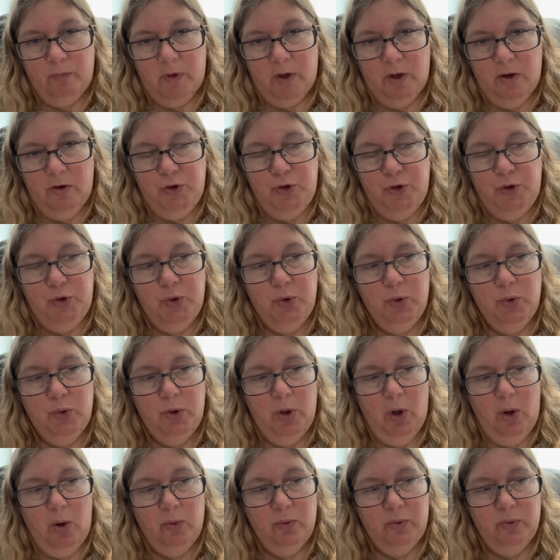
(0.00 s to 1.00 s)
You
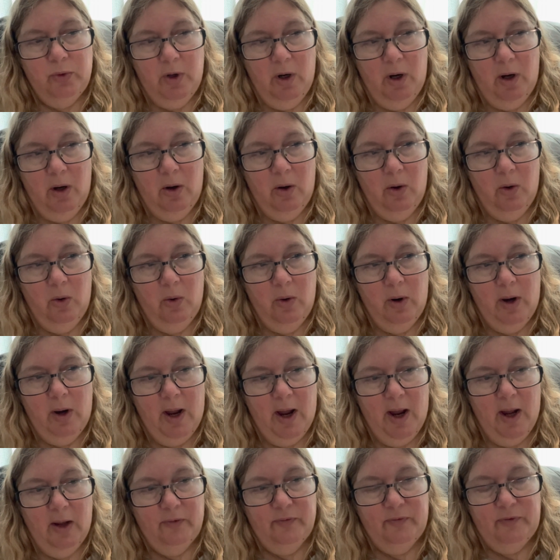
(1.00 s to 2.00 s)
don't know
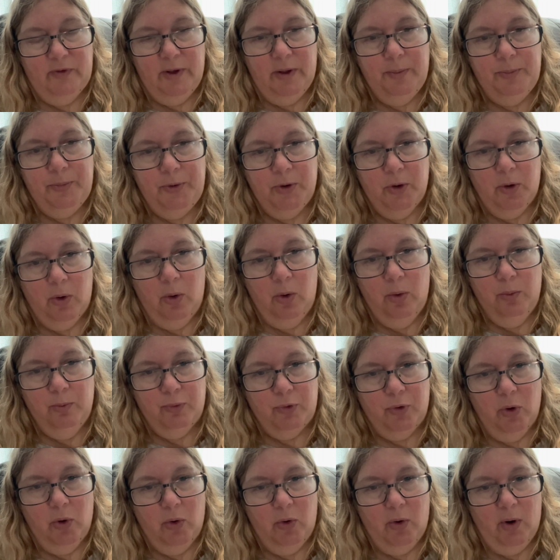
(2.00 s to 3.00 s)
how deep your own
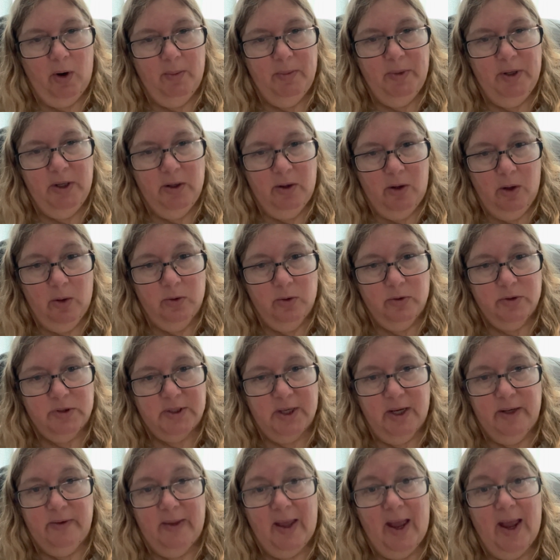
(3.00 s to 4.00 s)
programming goes,
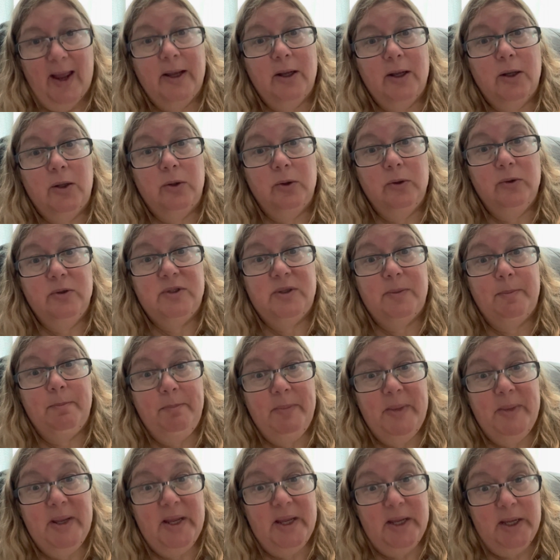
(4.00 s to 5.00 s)
and that includes
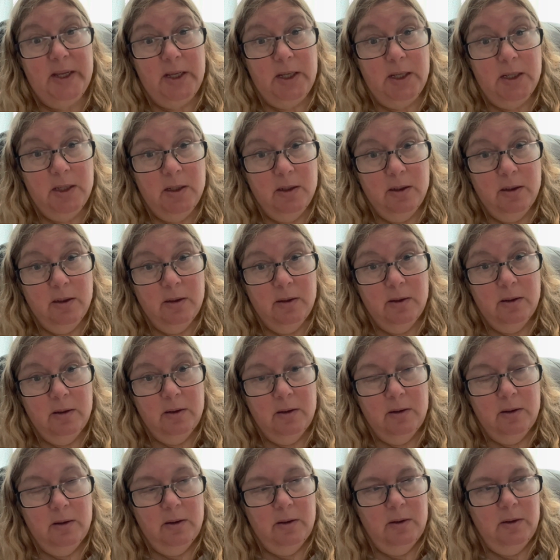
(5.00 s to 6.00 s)
me.
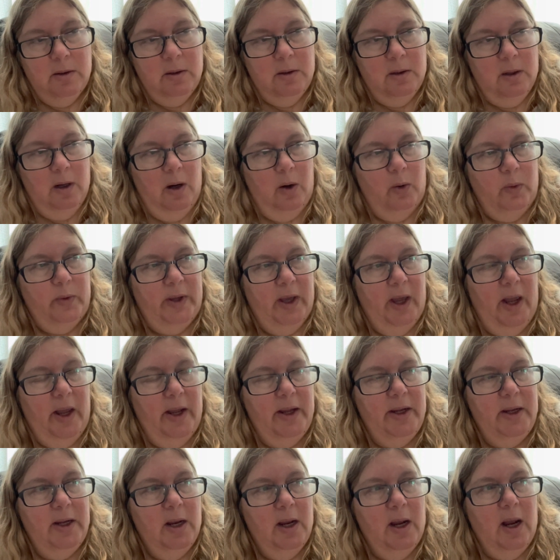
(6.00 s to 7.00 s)

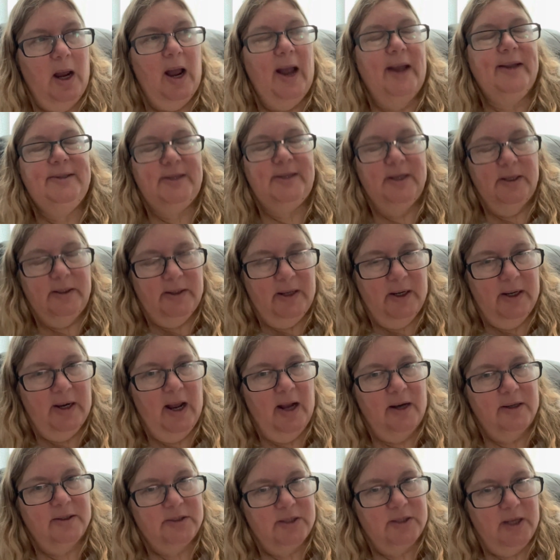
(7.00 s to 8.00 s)
Okay? I did get
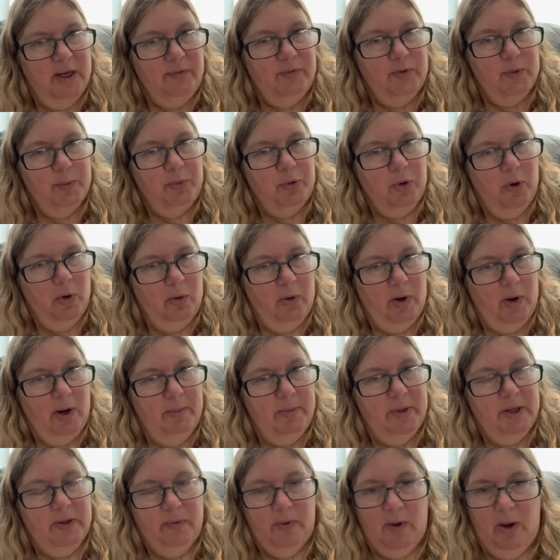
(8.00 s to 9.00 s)
out of savior
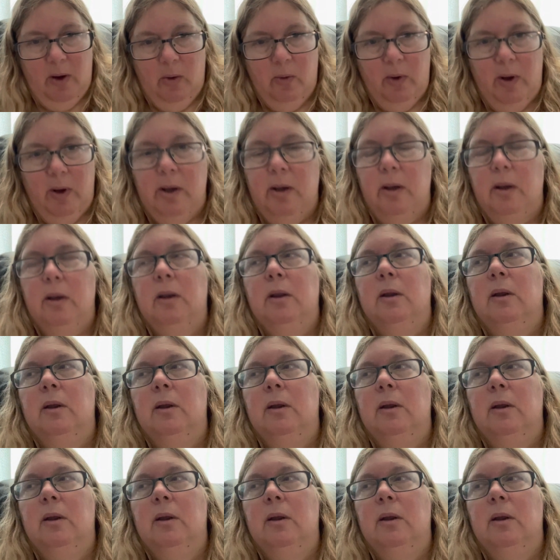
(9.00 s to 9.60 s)
programming, though, and